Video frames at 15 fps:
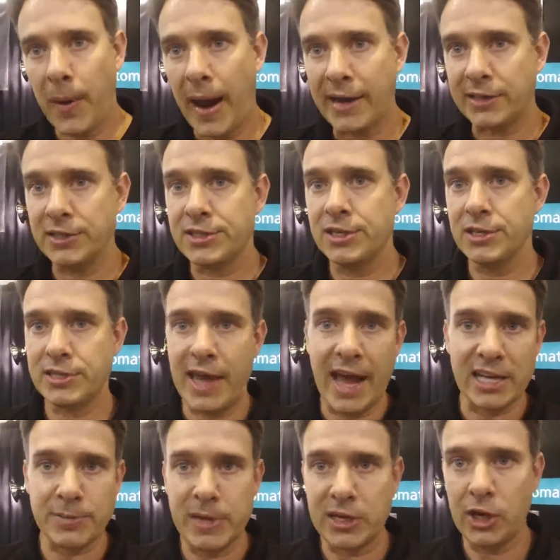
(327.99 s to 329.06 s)
practices,
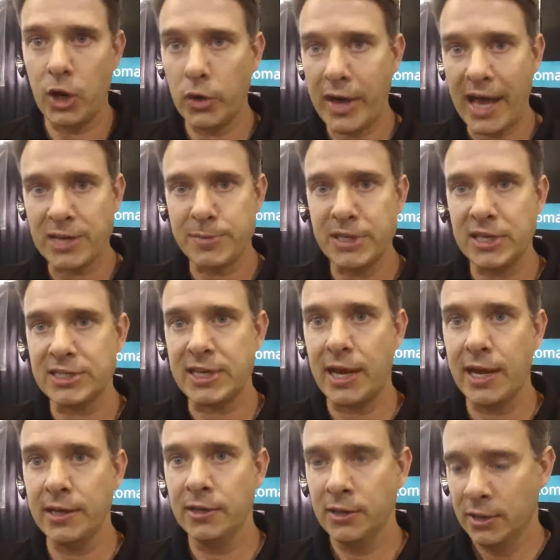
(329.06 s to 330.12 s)
ASME code, ASME
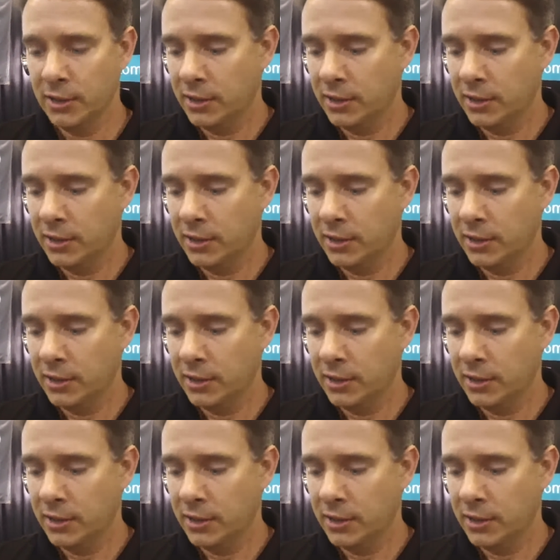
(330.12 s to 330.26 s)
design.